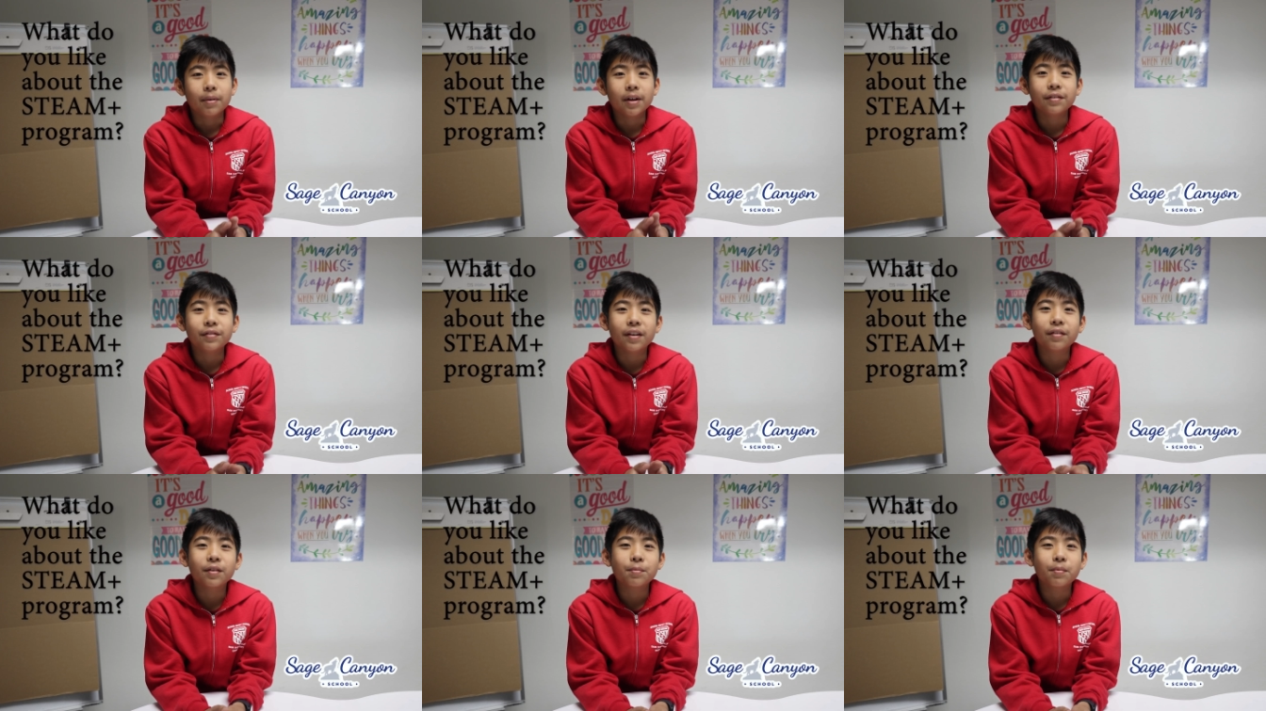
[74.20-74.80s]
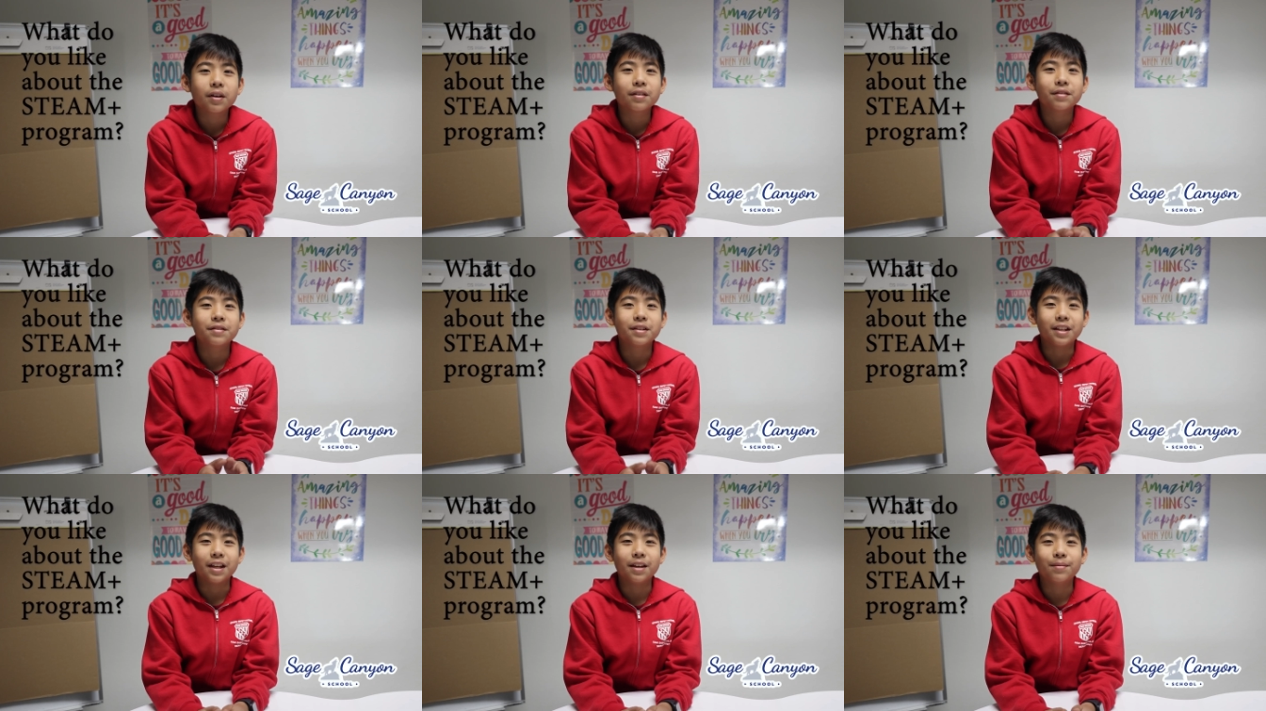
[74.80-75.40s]
My favorite part of
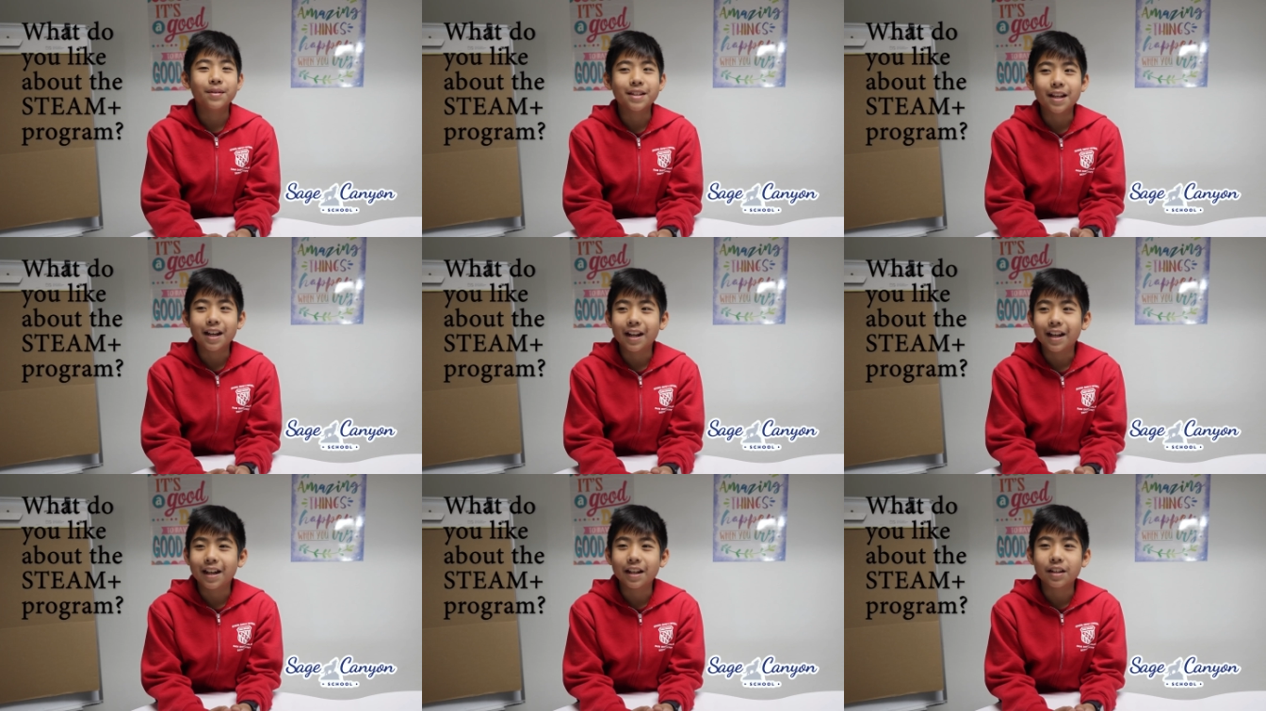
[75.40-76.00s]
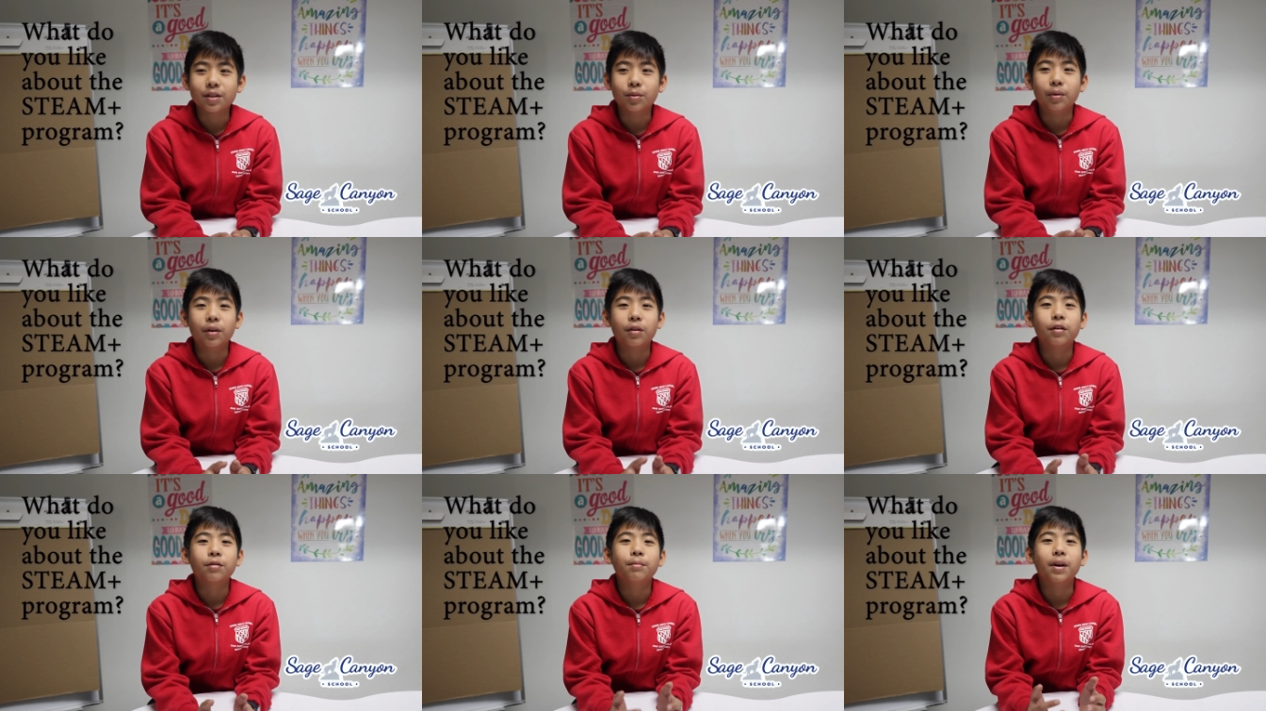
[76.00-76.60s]
STEAM is that I get to
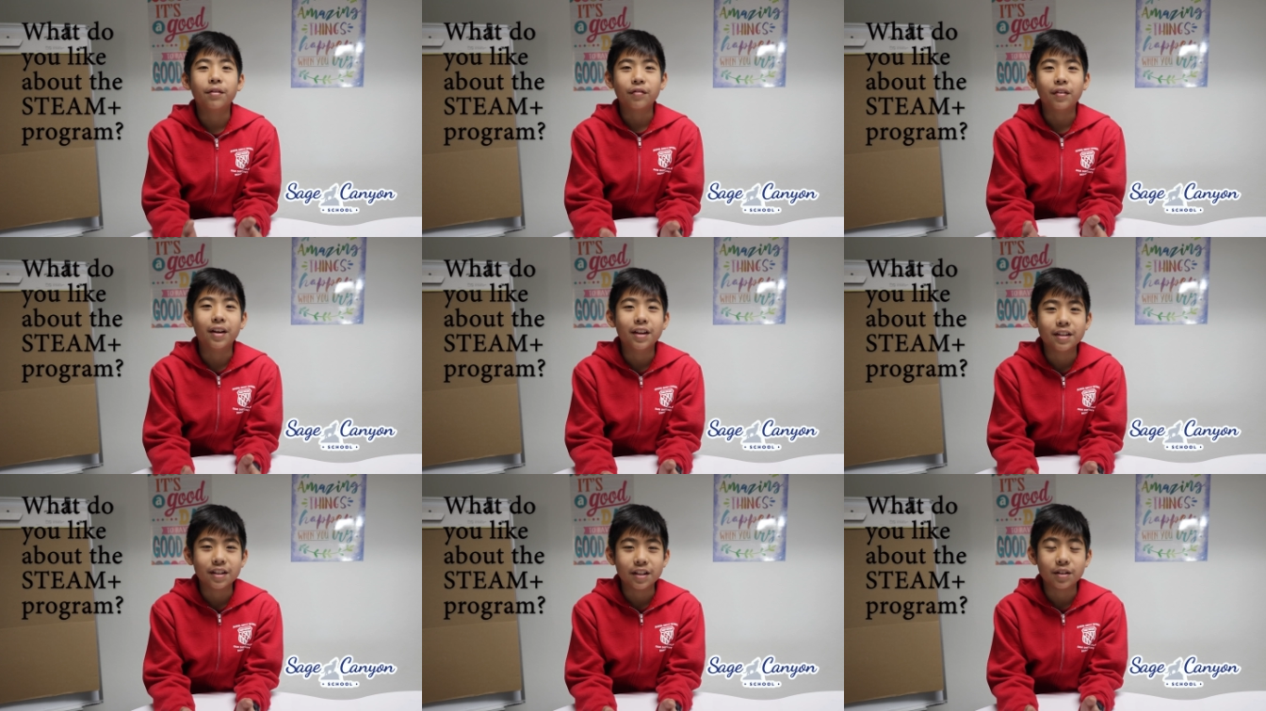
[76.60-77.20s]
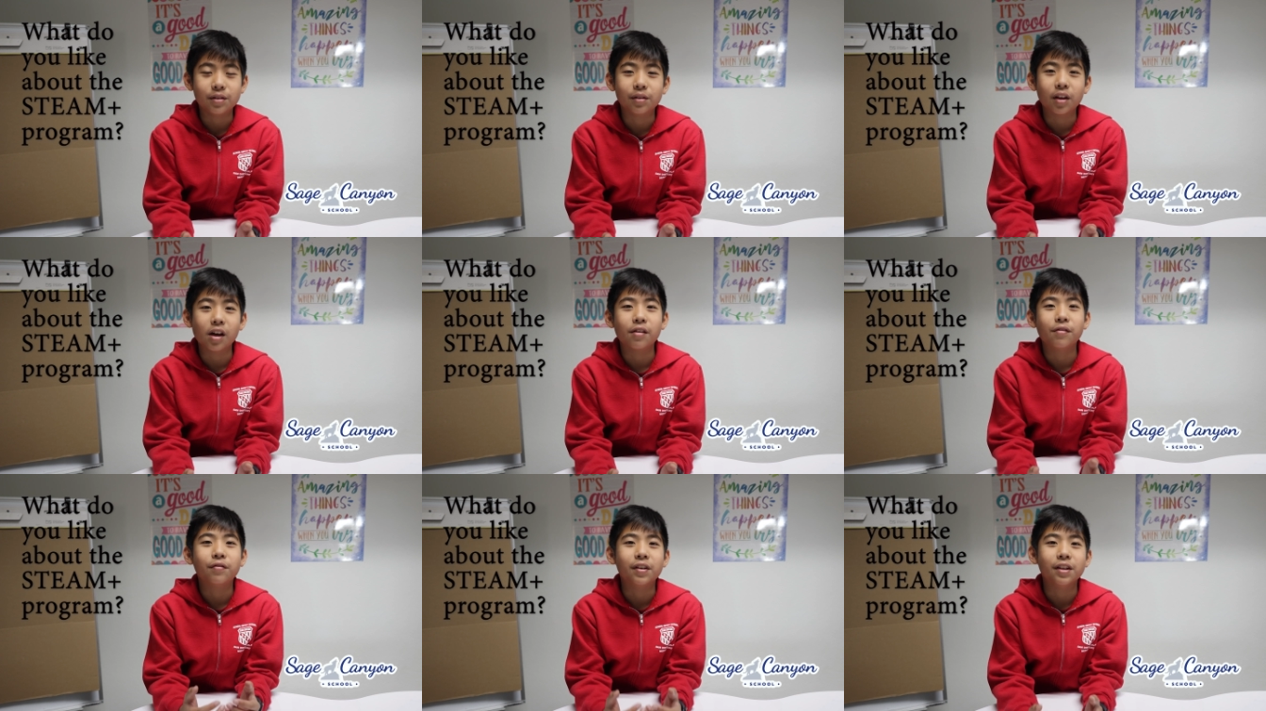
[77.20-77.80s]
work with my friends and do a
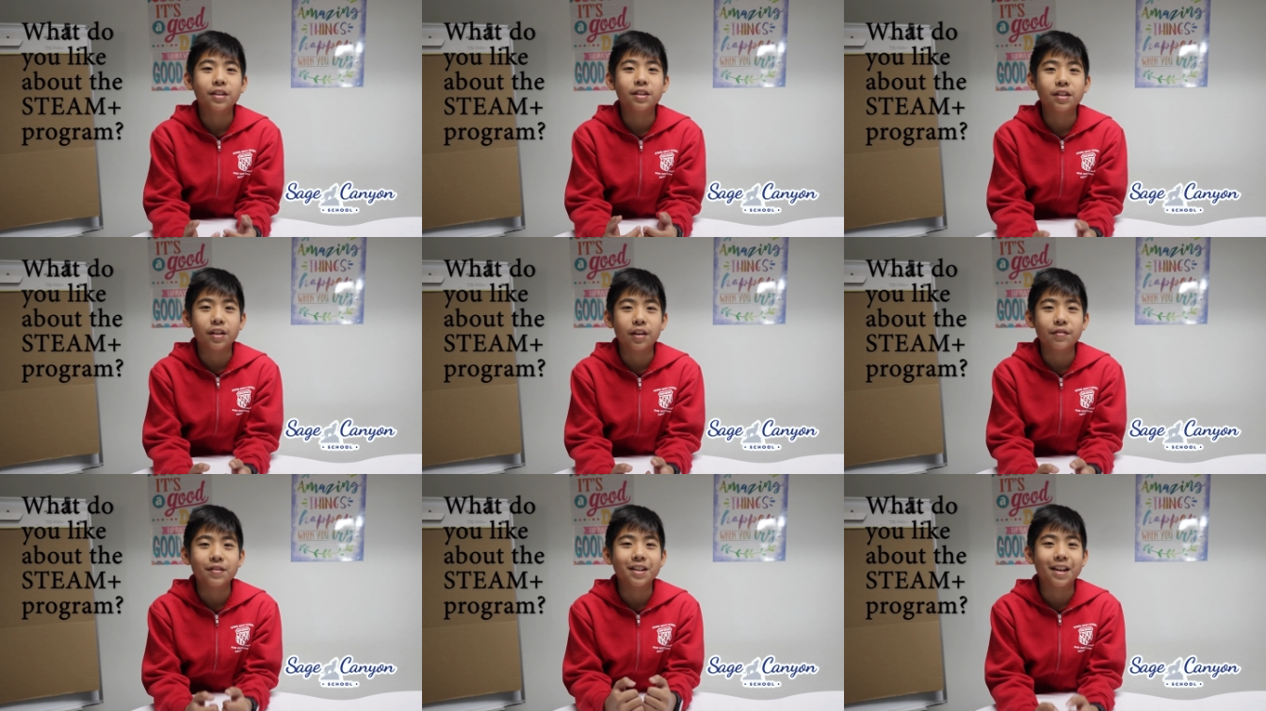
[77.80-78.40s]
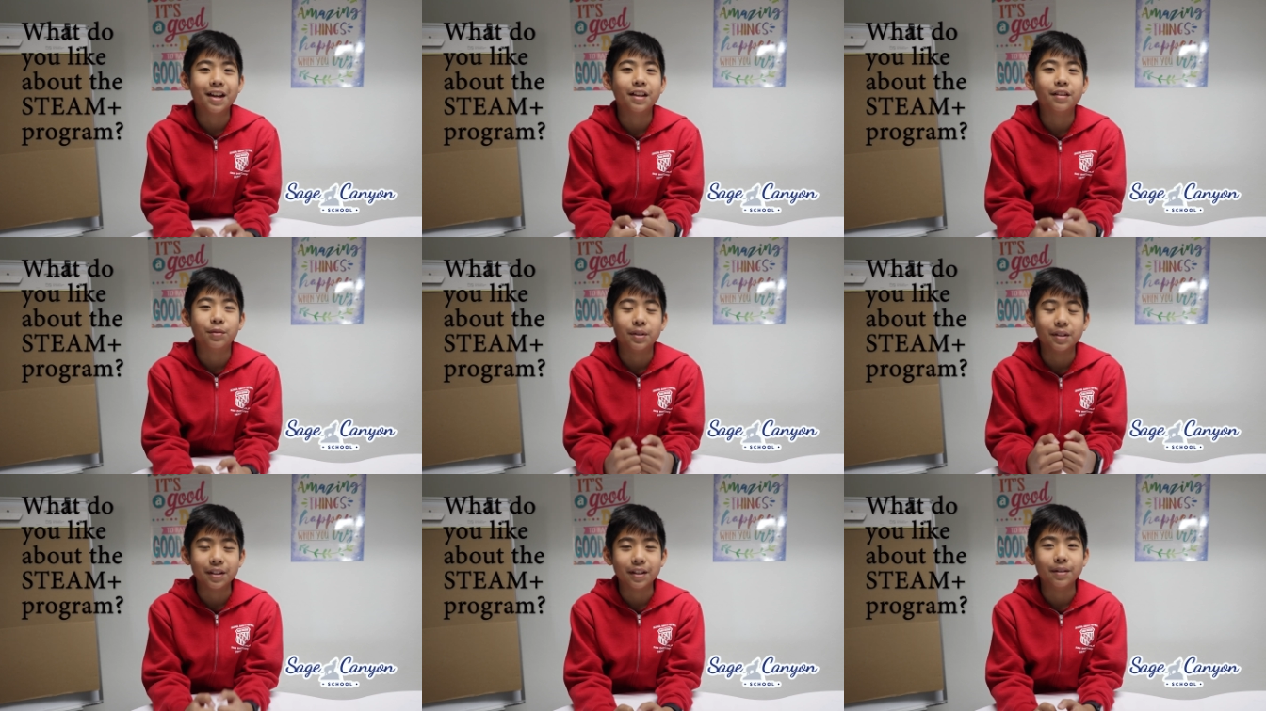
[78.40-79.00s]
lot of fun stuff together
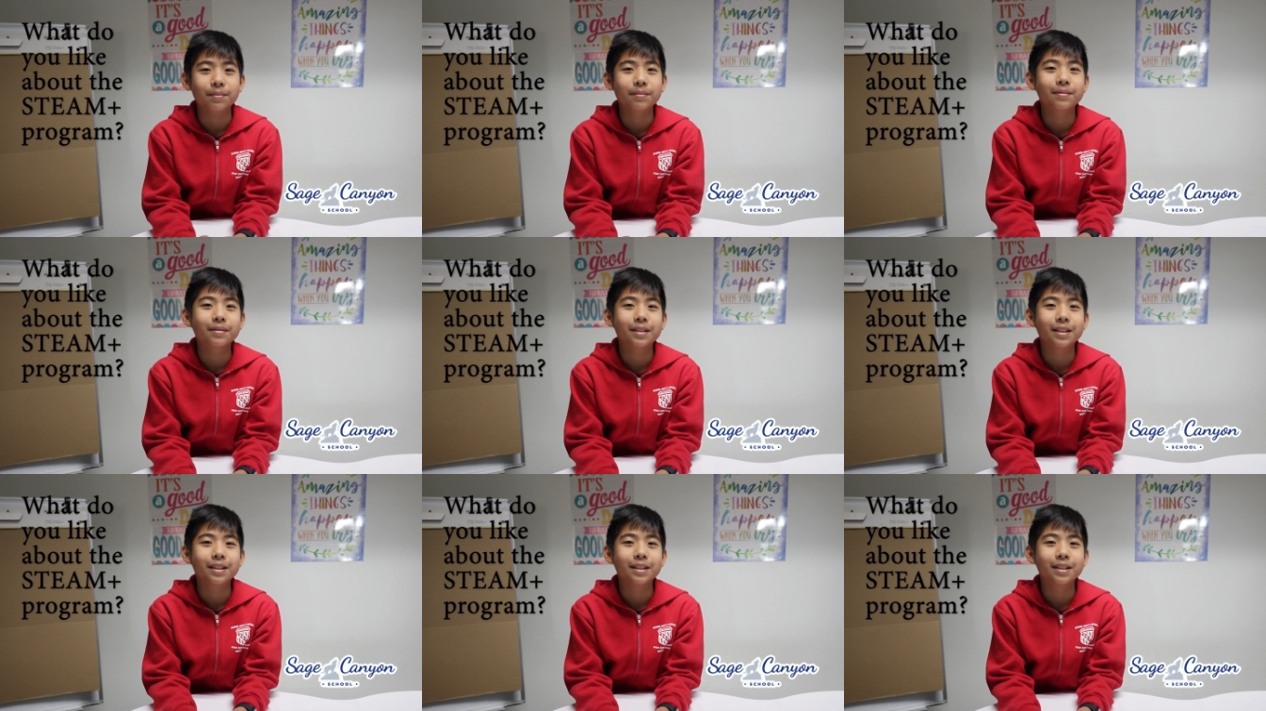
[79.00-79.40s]
with them.